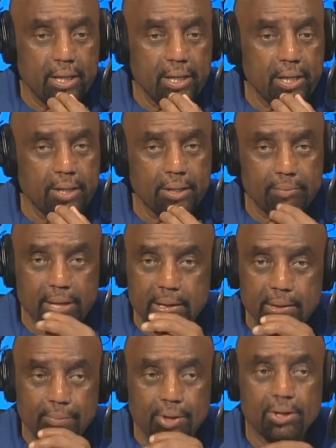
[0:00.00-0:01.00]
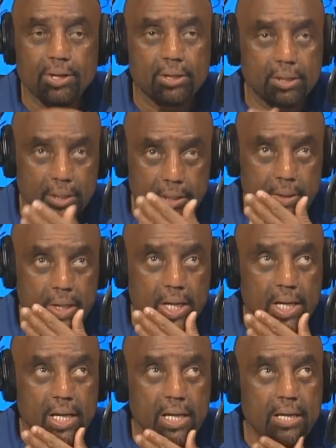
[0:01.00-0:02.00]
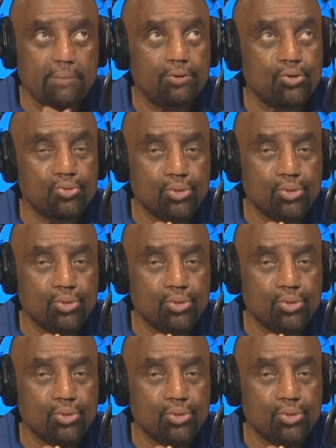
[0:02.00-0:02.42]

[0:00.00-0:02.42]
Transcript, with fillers: he could have made America even